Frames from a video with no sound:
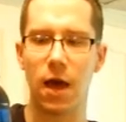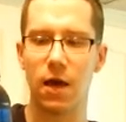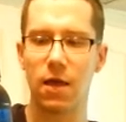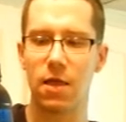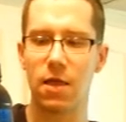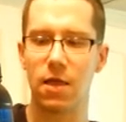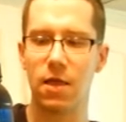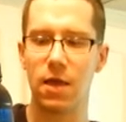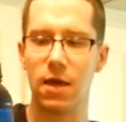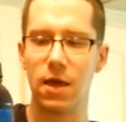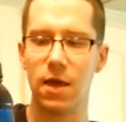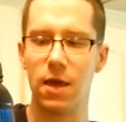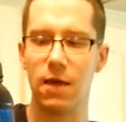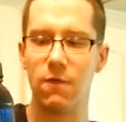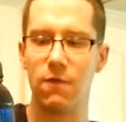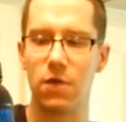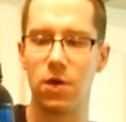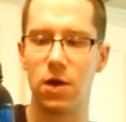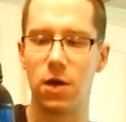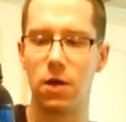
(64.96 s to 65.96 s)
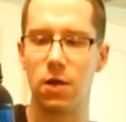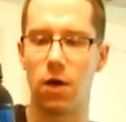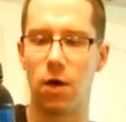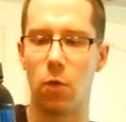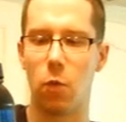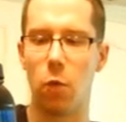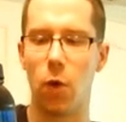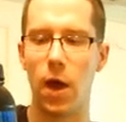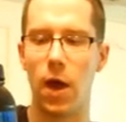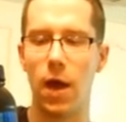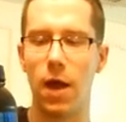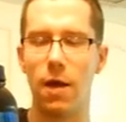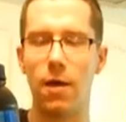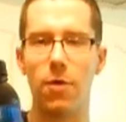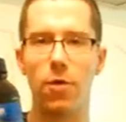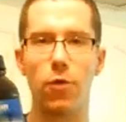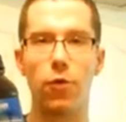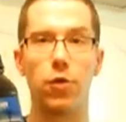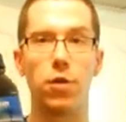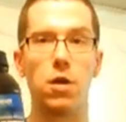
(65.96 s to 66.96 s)
XT Vanilla Whey.
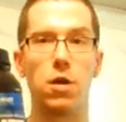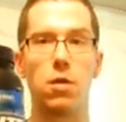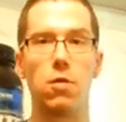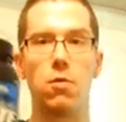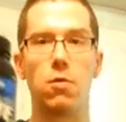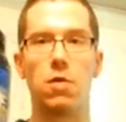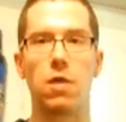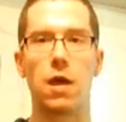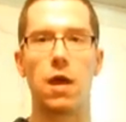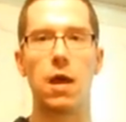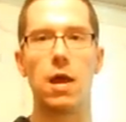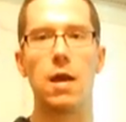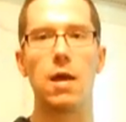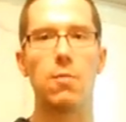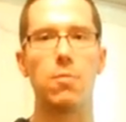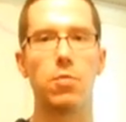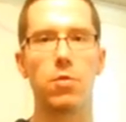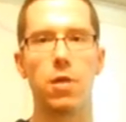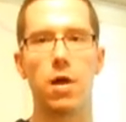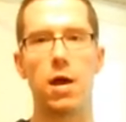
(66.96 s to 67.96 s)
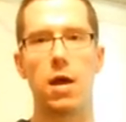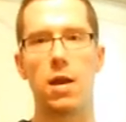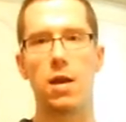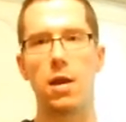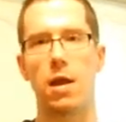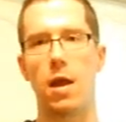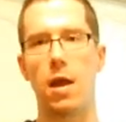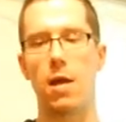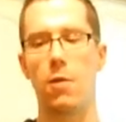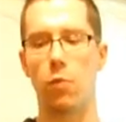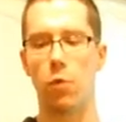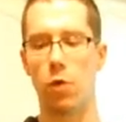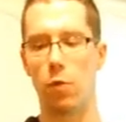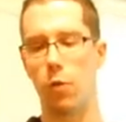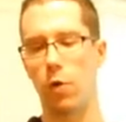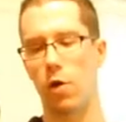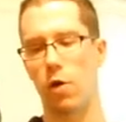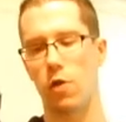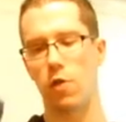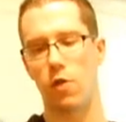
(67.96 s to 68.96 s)
You can use any blend. It will
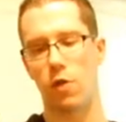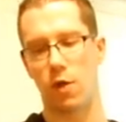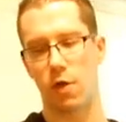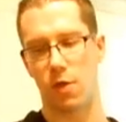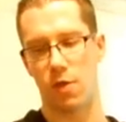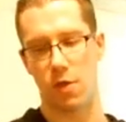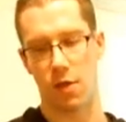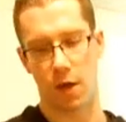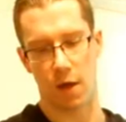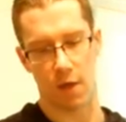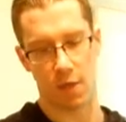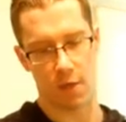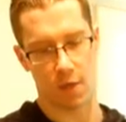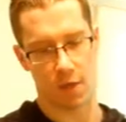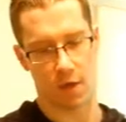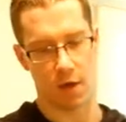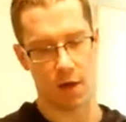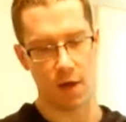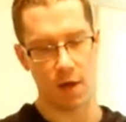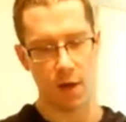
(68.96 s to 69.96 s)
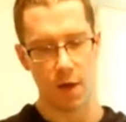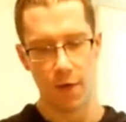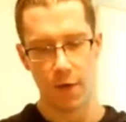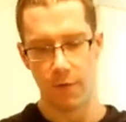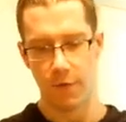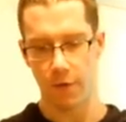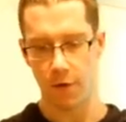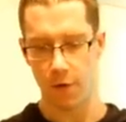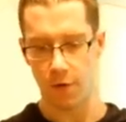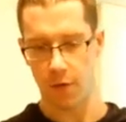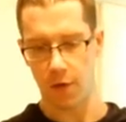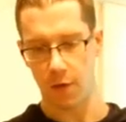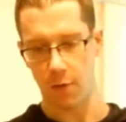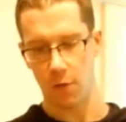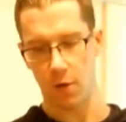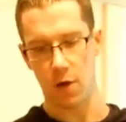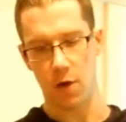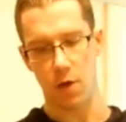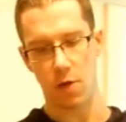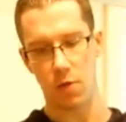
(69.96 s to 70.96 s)
work just nicely. First thing
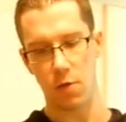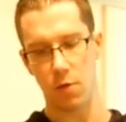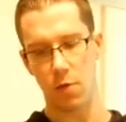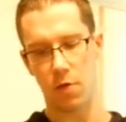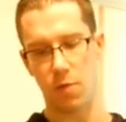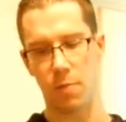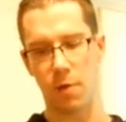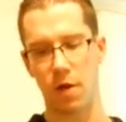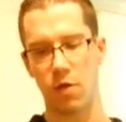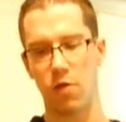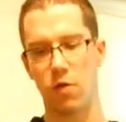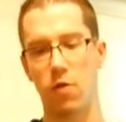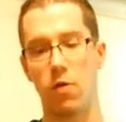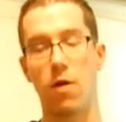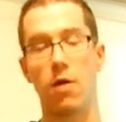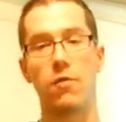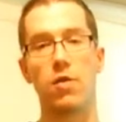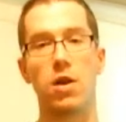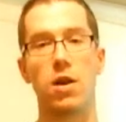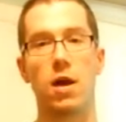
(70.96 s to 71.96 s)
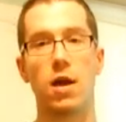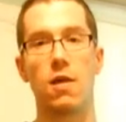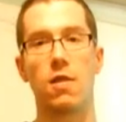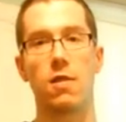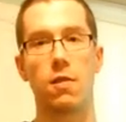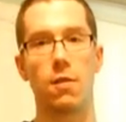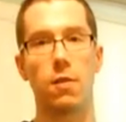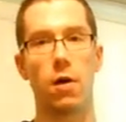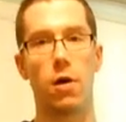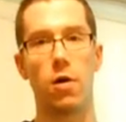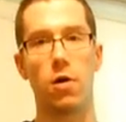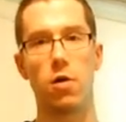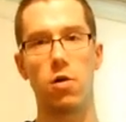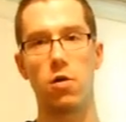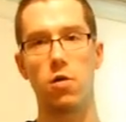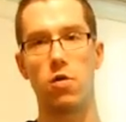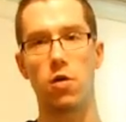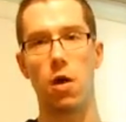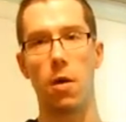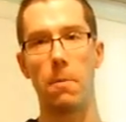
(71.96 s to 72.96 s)
we're going to do is make sure you have a nice
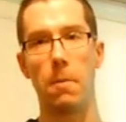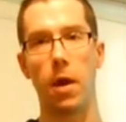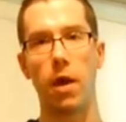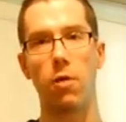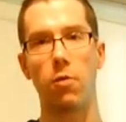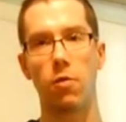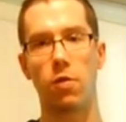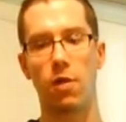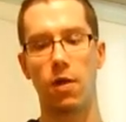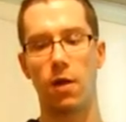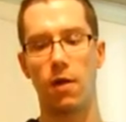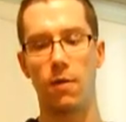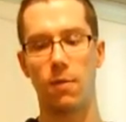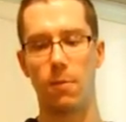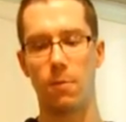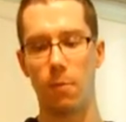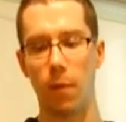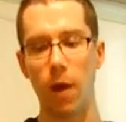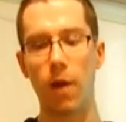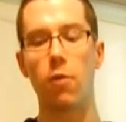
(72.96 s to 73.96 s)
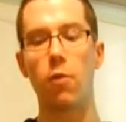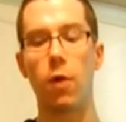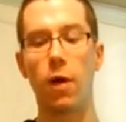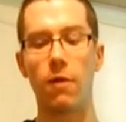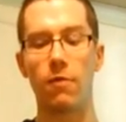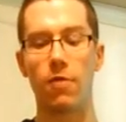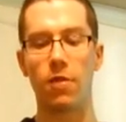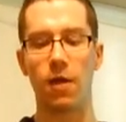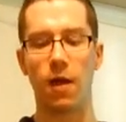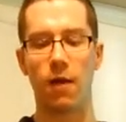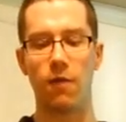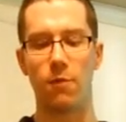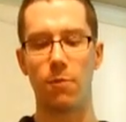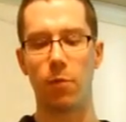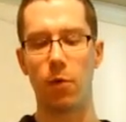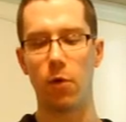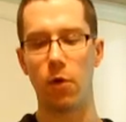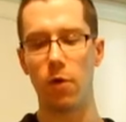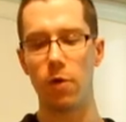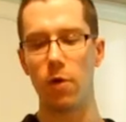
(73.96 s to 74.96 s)
large microwave-safe
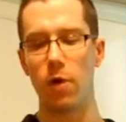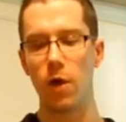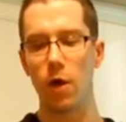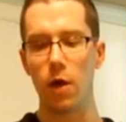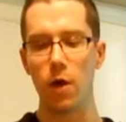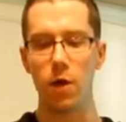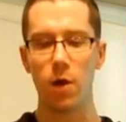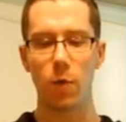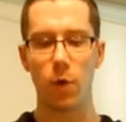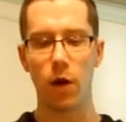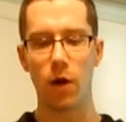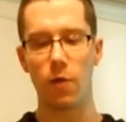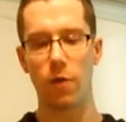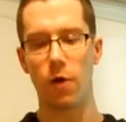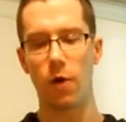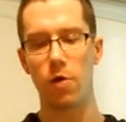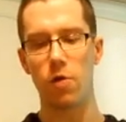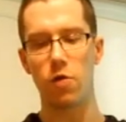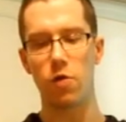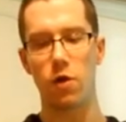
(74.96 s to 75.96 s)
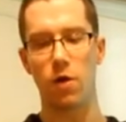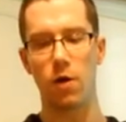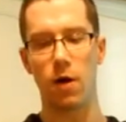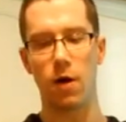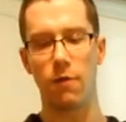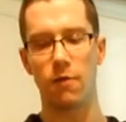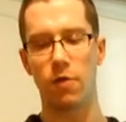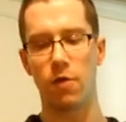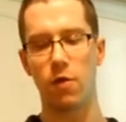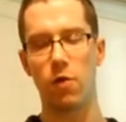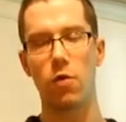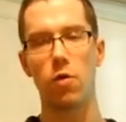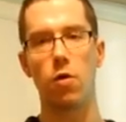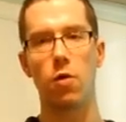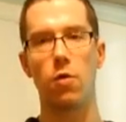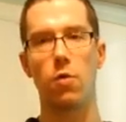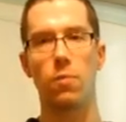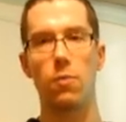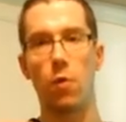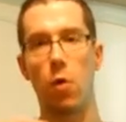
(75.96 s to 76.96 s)
bowl. You want it large enough so
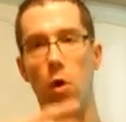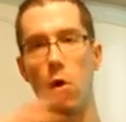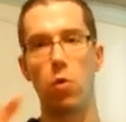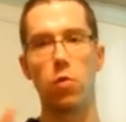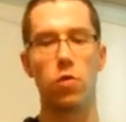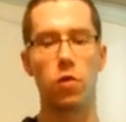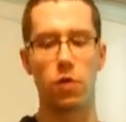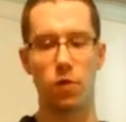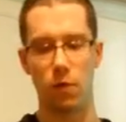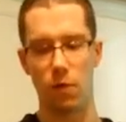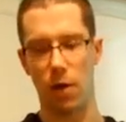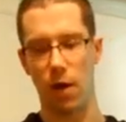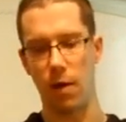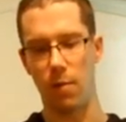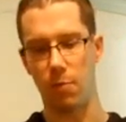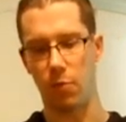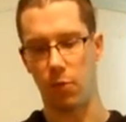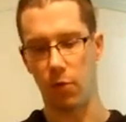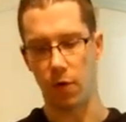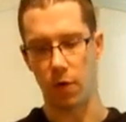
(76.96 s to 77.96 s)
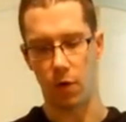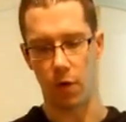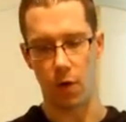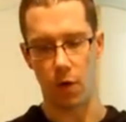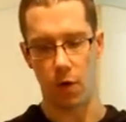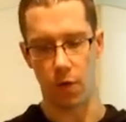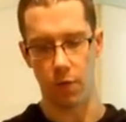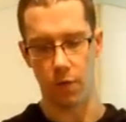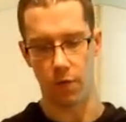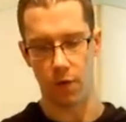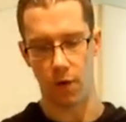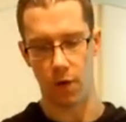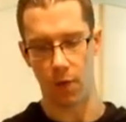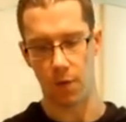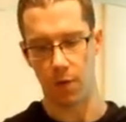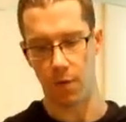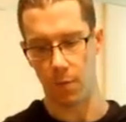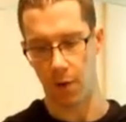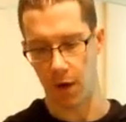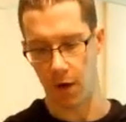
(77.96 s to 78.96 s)
your oats do not boil over in
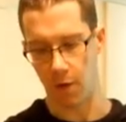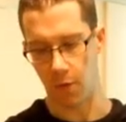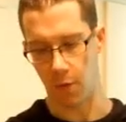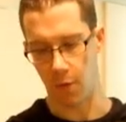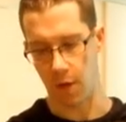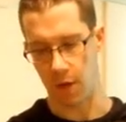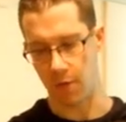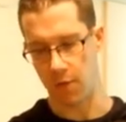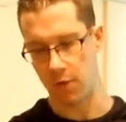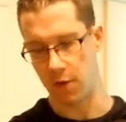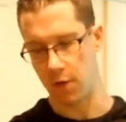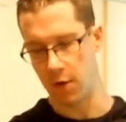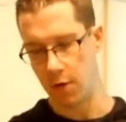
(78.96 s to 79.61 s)
the microwave.